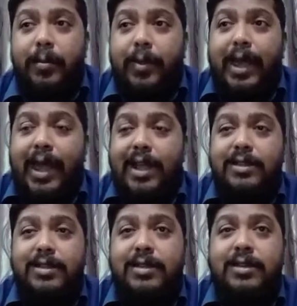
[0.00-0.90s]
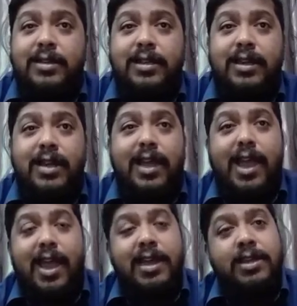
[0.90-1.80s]
health
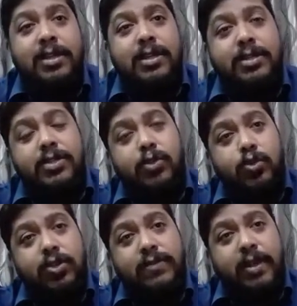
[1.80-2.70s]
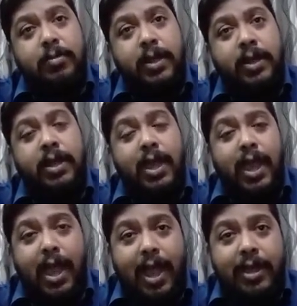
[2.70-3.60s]
and the social well-being.
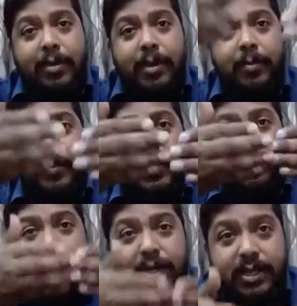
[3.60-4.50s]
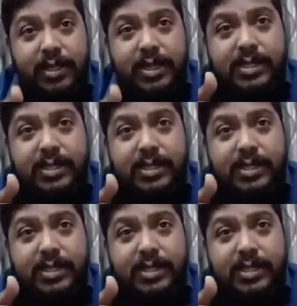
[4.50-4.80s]
And between